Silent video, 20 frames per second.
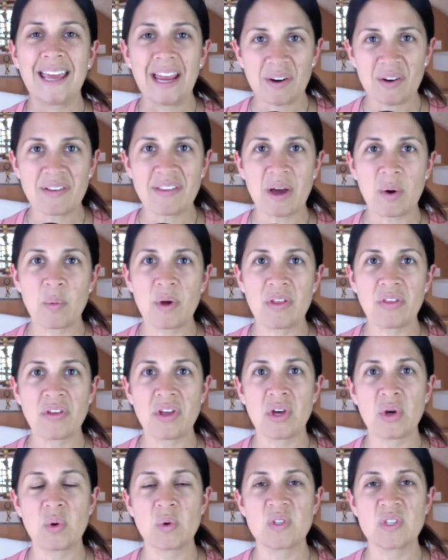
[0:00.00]
carry that with
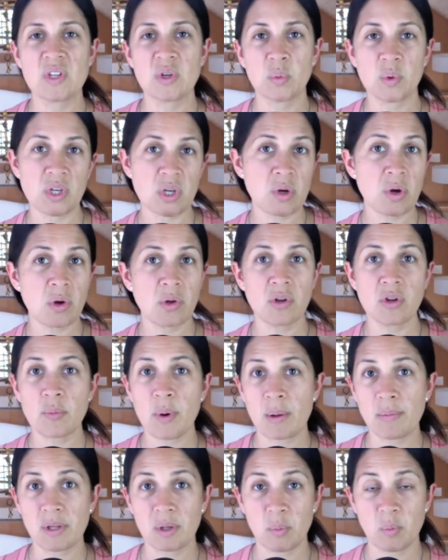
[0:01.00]
you so that when you go to the
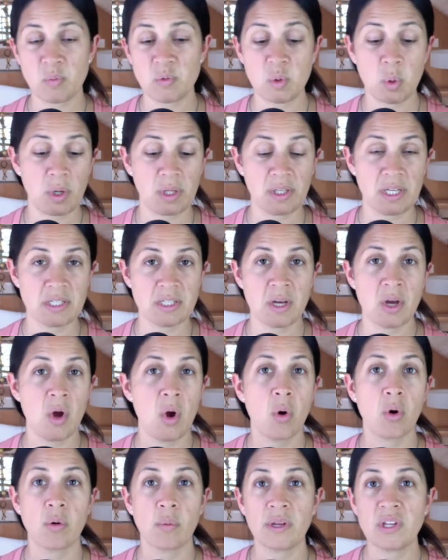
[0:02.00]
public toilet
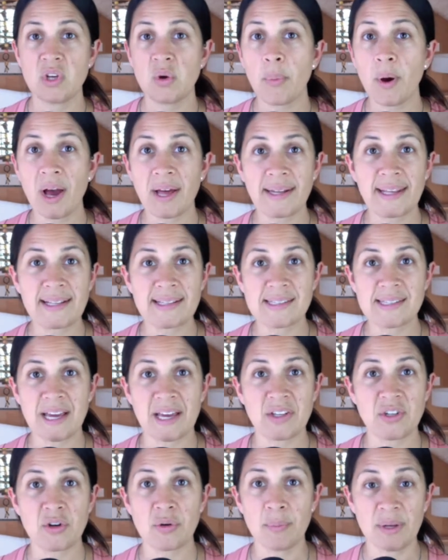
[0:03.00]
or when you potty
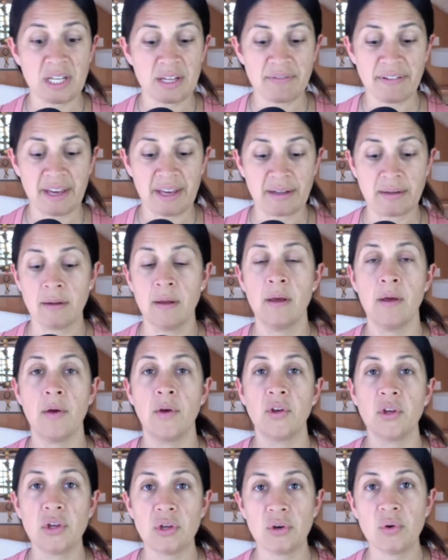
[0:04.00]
inside your minivan,
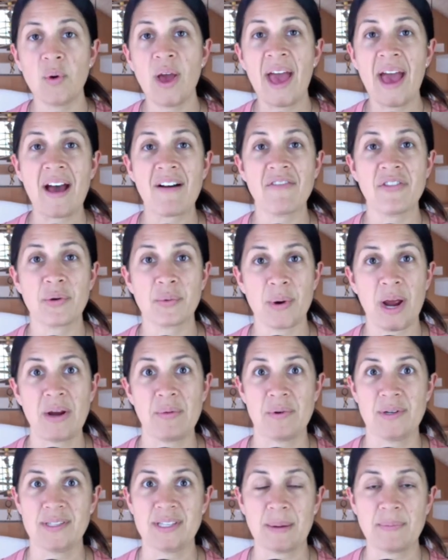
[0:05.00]
you have the
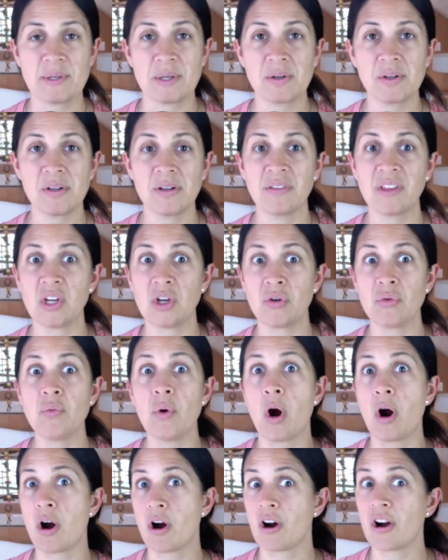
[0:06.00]
right receptacle that
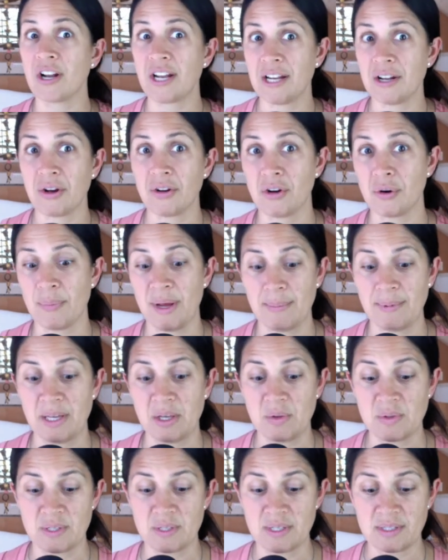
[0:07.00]
you already know your baby
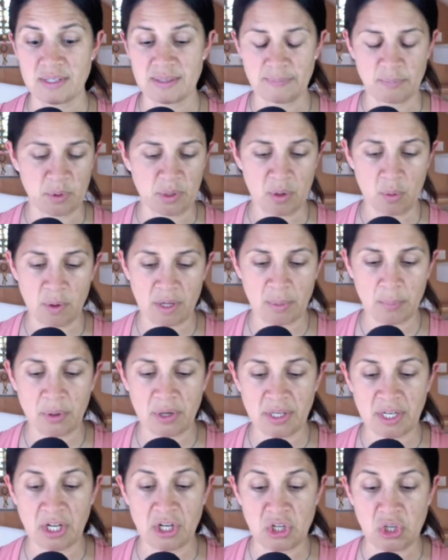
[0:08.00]
uses. We don't want to
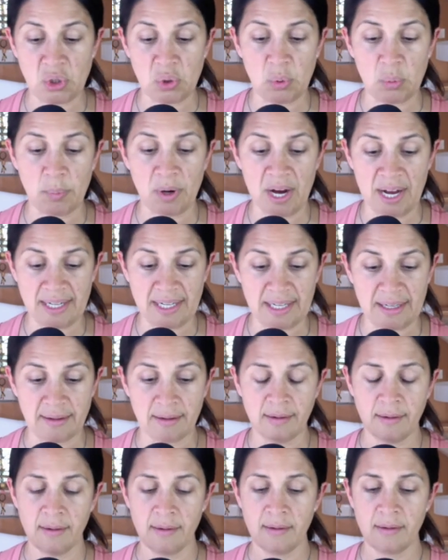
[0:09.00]
put a new
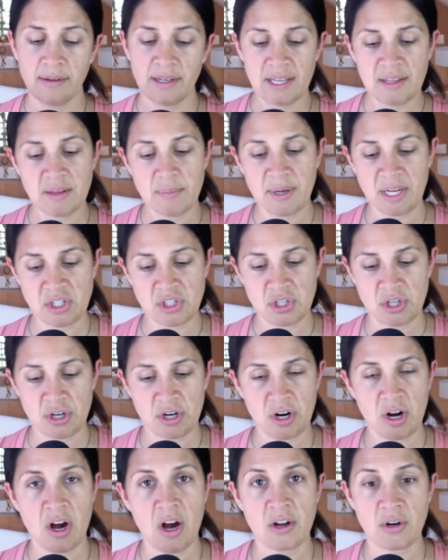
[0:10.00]
potty in the
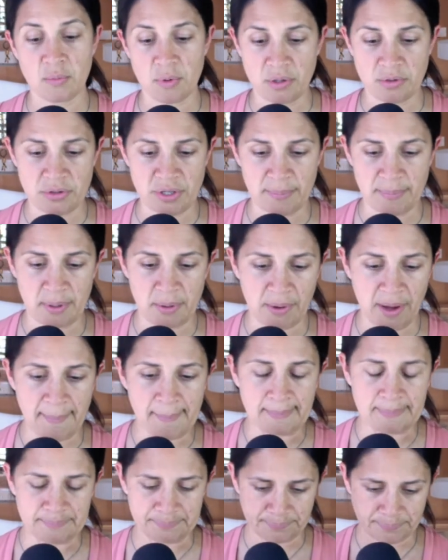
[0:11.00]
picture on a road trip, okay?
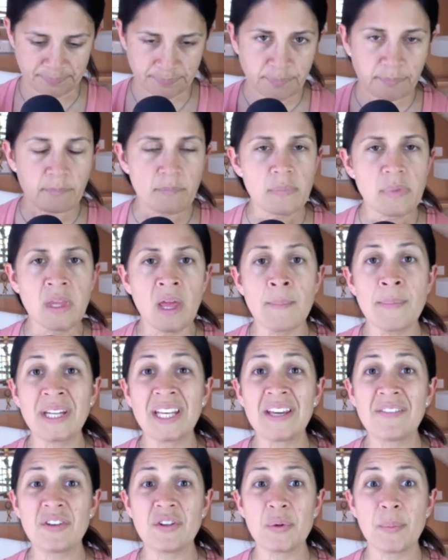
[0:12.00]
I'm going
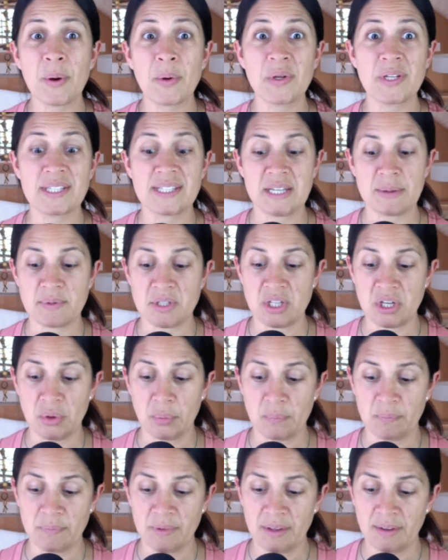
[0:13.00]
to give you the bonus tip
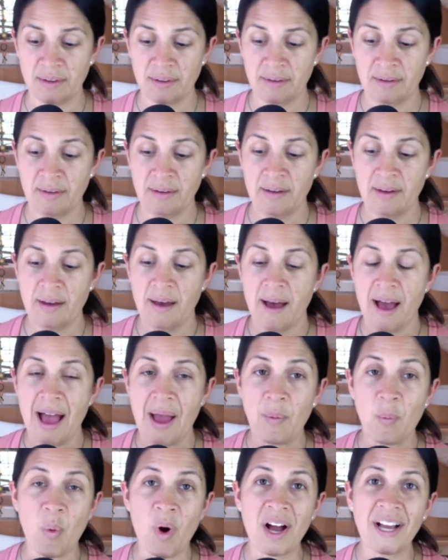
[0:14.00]
too.
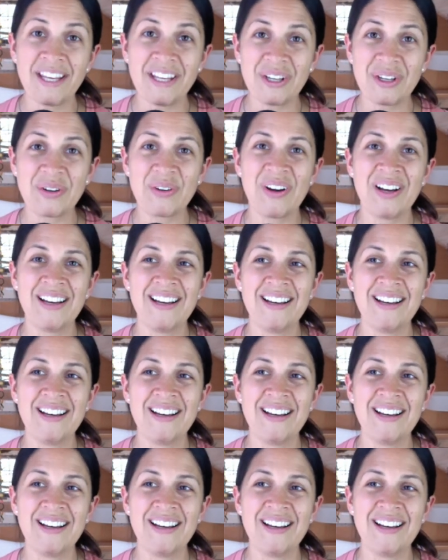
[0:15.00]
I want you,